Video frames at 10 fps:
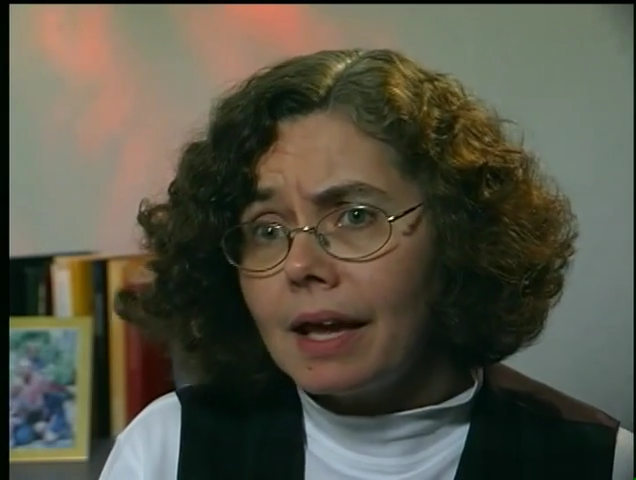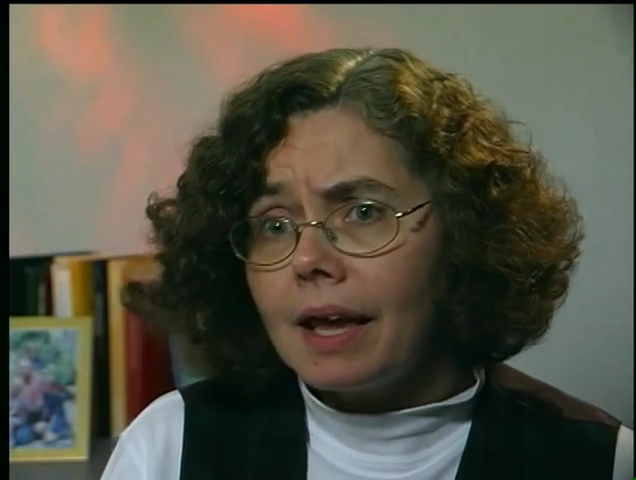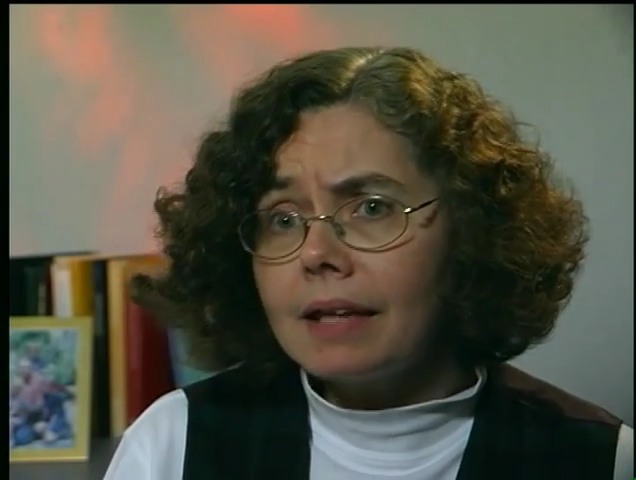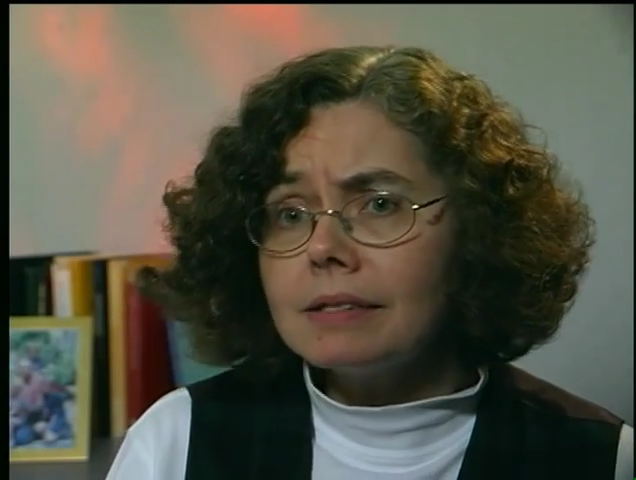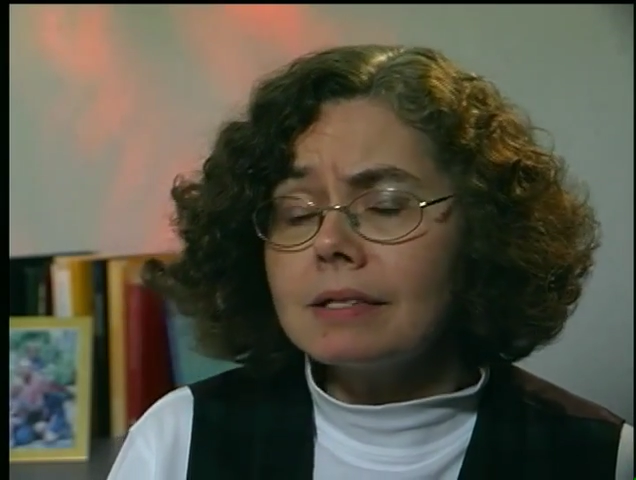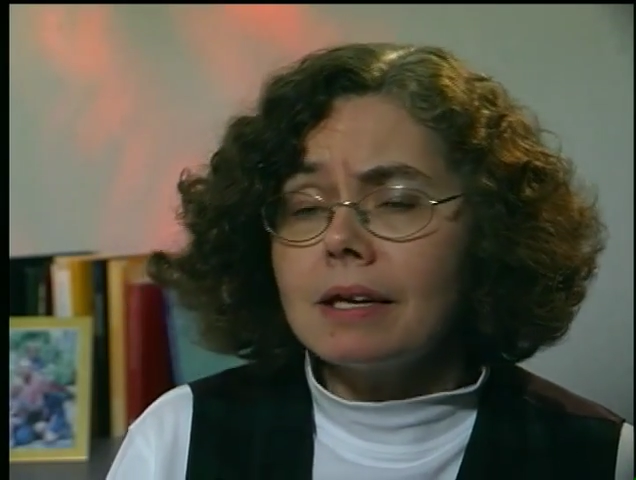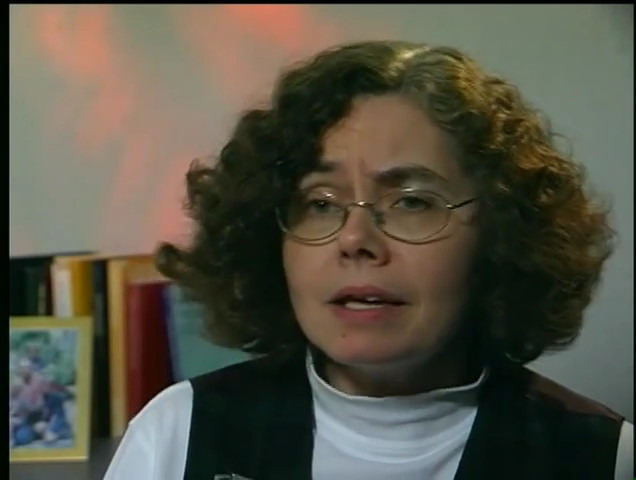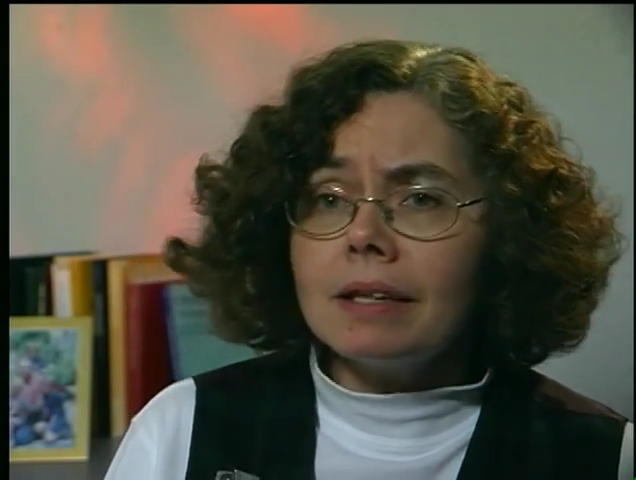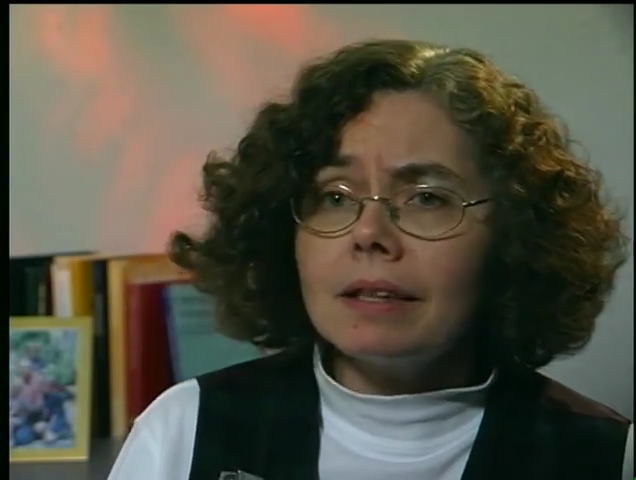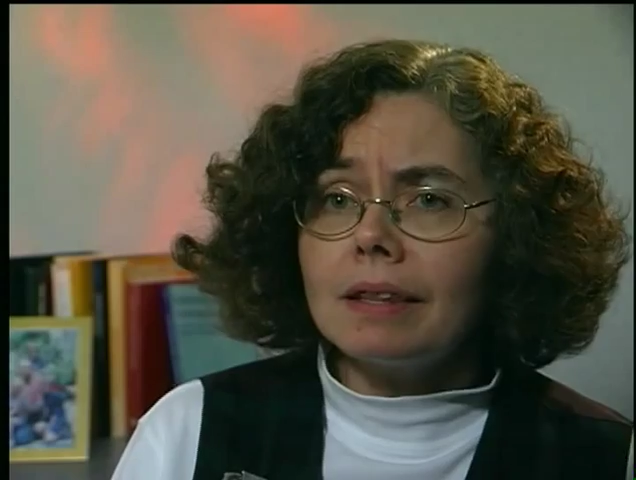And
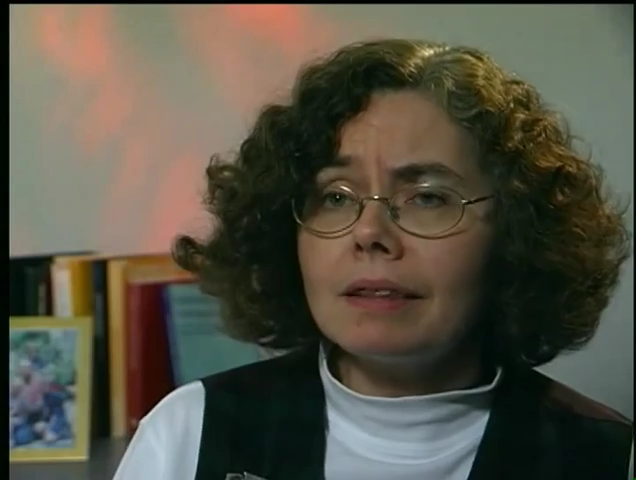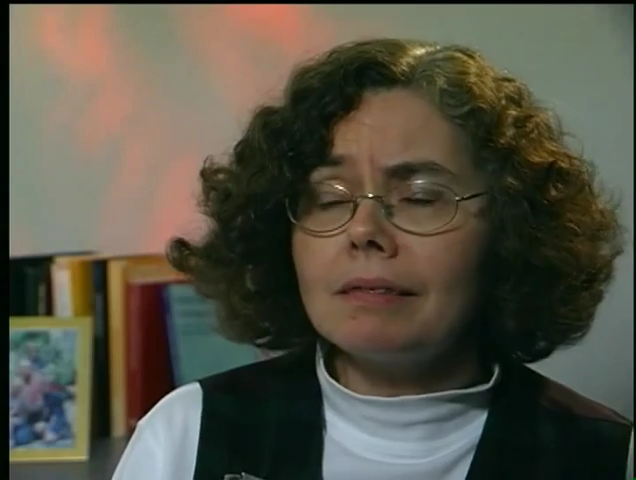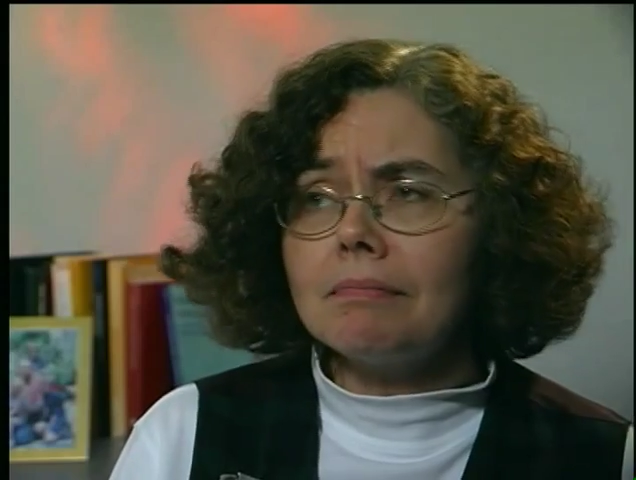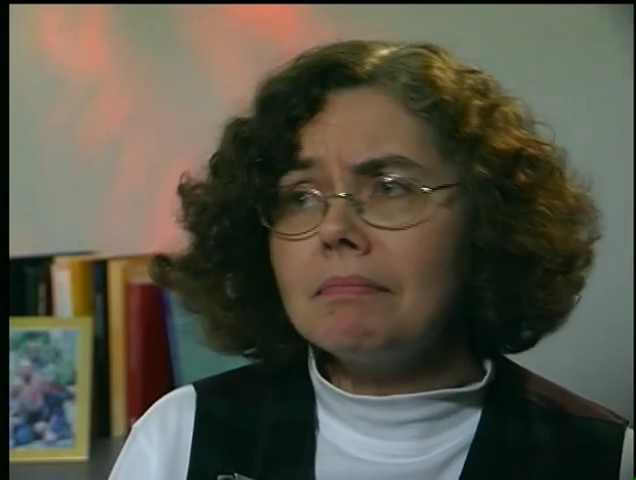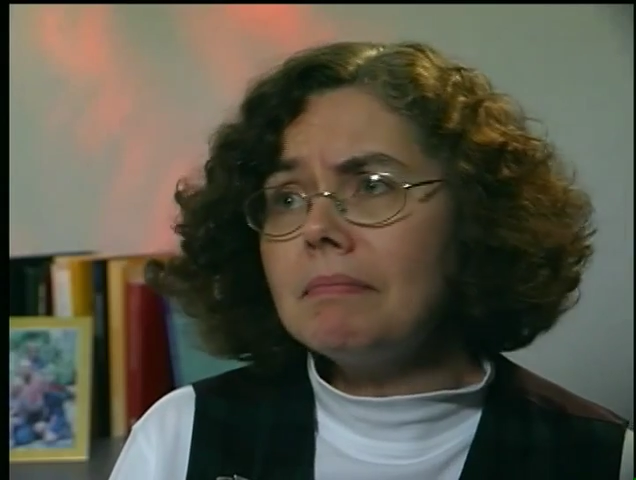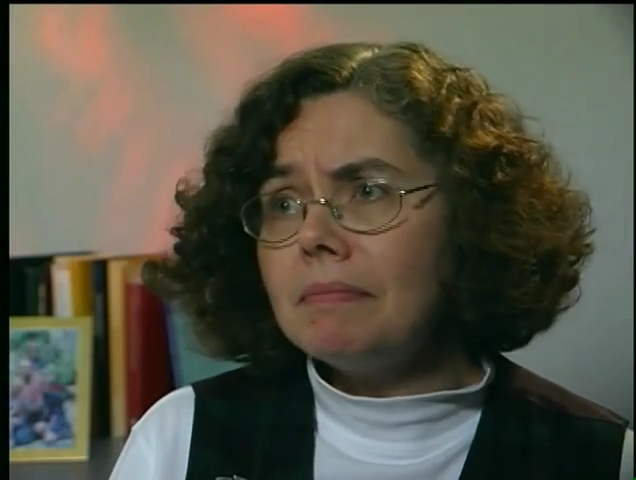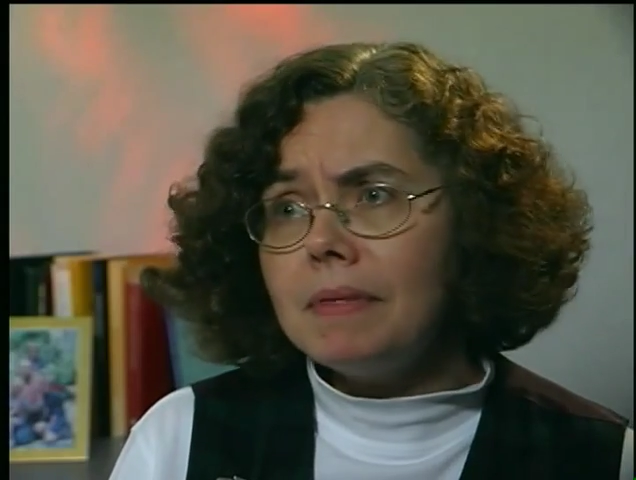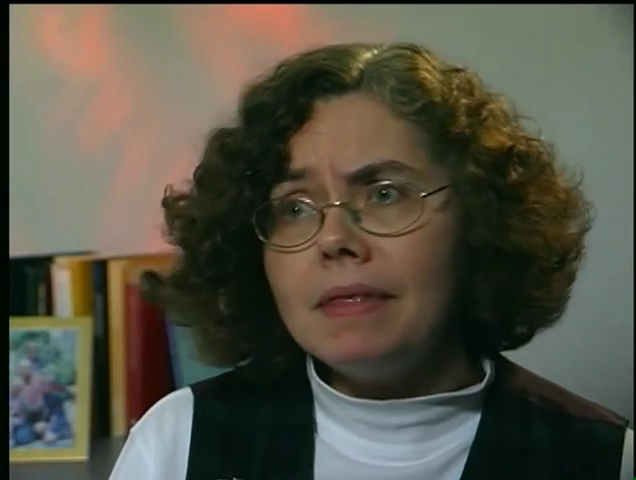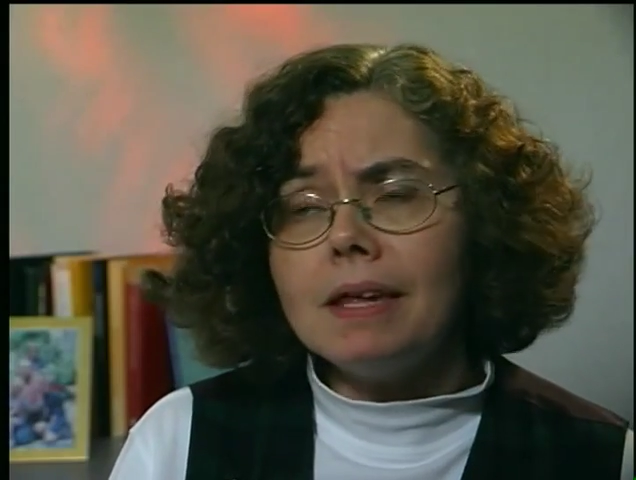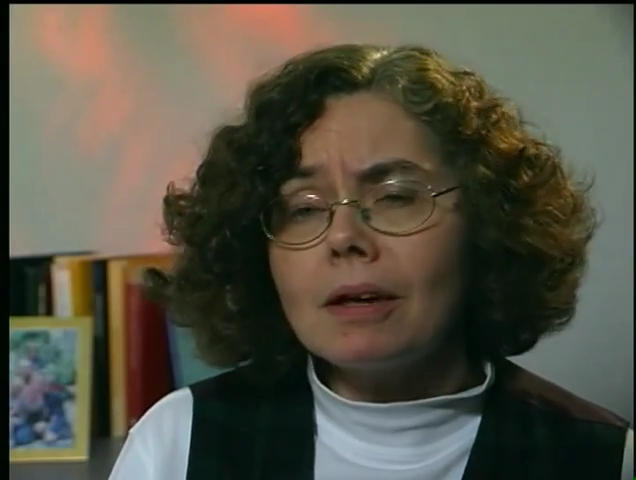
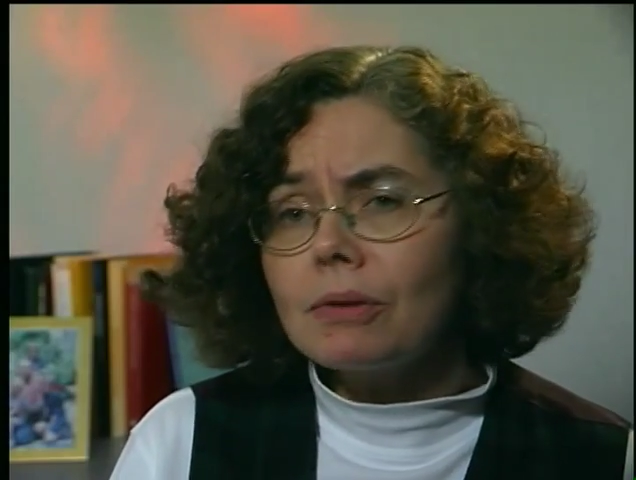the